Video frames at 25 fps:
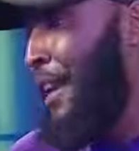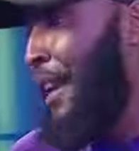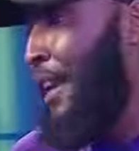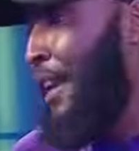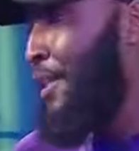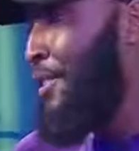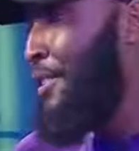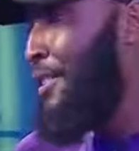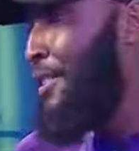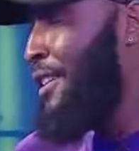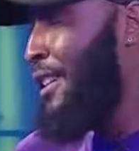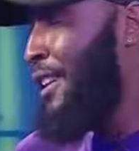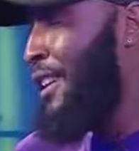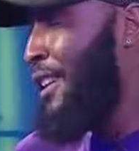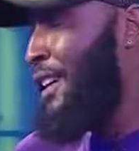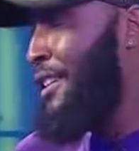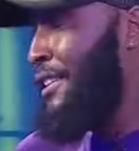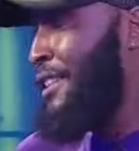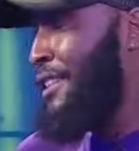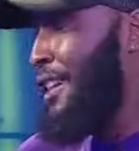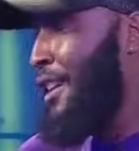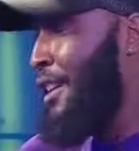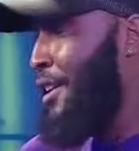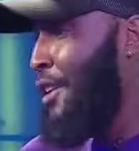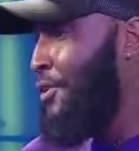How's
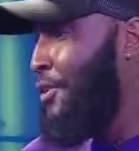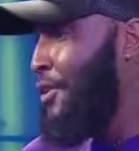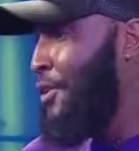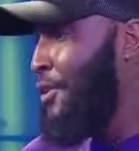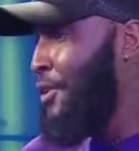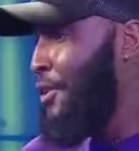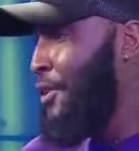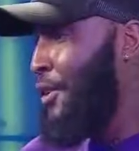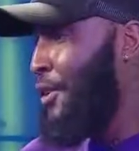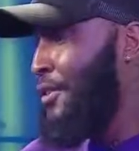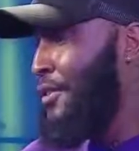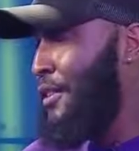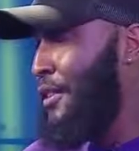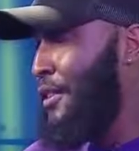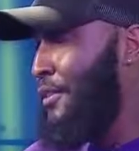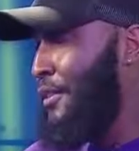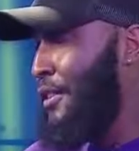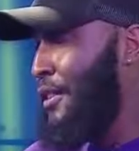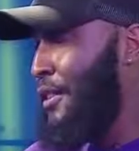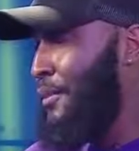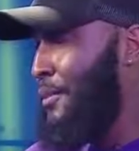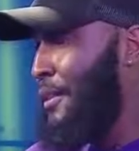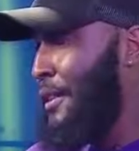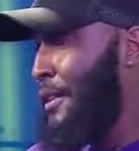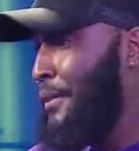Tanasha? How's the show? How's
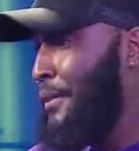everything?